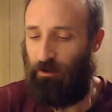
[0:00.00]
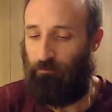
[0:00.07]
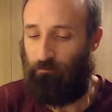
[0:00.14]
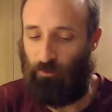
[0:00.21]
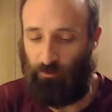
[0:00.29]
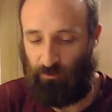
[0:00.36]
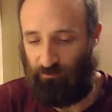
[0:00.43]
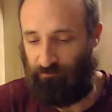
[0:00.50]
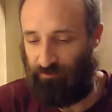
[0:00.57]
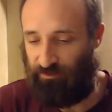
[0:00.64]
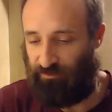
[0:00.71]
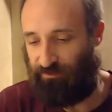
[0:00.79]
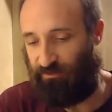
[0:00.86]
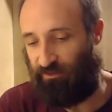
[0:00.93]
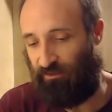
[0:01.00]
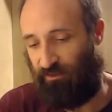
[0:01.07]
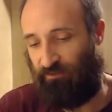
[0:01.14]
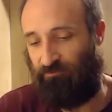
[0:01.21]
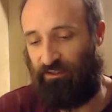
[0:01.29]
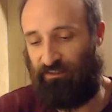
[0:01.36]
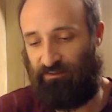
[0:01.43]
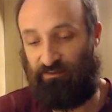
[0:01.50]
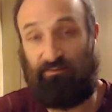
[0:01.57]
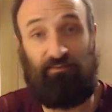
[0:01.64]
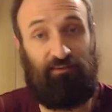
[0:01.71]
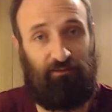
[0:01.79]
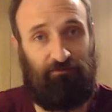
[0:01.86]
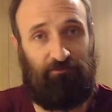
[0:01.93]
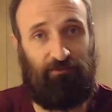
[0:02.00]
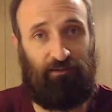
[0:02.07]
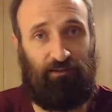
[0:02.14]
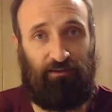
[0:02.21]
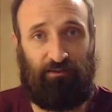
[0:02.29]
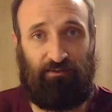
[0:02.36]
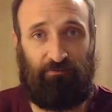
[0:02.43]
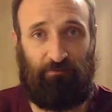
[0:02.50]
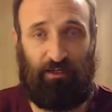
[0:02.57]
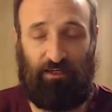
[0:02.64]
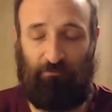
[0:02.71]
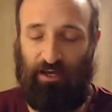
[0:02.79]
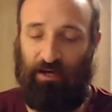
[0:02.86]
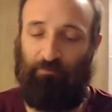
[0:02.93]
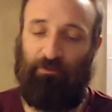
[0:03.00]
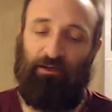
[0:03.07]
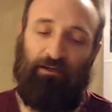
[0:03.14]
more of this advanced stuff on this mind map,